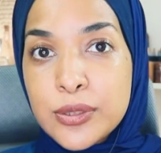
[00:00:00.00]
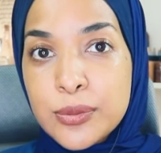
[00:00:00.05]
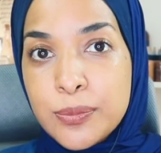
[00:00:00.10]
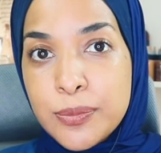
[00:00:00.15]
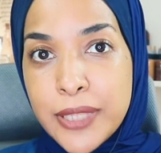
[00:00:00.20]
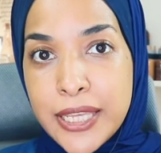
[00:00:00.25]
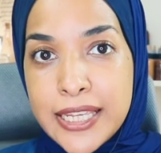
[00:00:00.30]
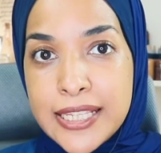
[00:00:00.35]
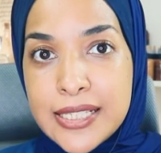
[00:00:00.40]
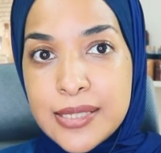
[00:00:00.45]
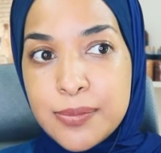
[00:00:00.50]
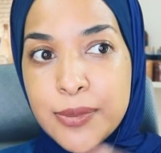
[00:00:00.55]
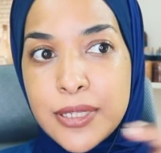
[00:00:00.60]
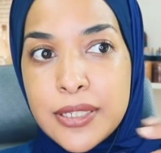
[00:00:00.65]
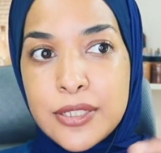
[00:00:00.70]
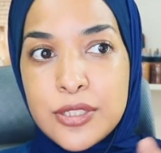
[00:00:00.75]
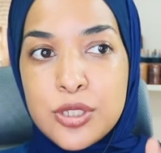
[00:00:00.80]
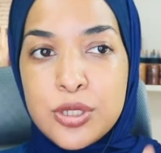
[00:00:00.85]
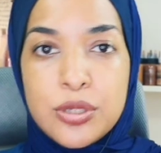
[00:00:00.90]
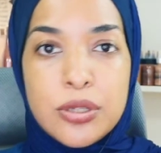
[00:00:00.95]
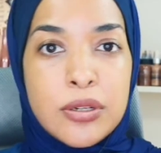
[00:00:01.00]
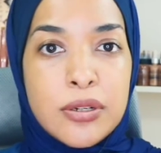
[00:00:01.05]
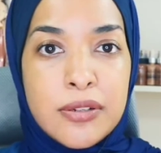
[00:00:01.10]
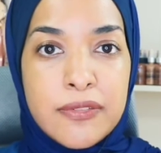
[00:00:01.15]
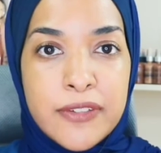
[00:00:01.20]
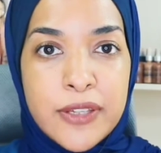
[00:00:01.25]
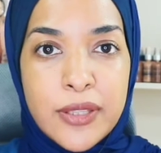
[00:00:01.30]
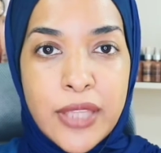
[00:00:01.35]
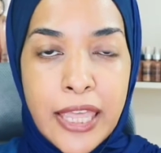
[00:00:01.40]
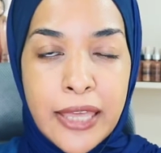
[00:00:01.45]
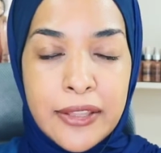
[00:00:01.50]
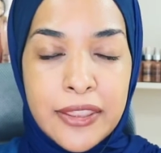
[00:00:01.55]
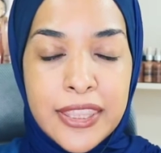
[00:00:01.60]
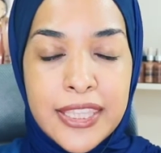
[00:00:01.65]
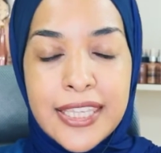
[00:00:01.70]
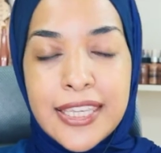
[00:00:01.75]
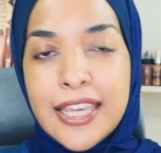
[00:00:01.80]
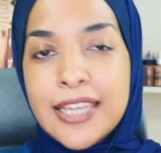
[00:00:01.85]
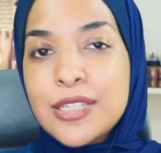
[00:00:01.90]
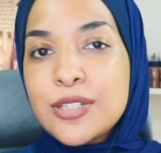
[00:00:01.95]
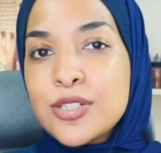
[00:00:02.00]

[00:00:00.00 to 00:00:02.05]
place because you're gonna feel healthy and your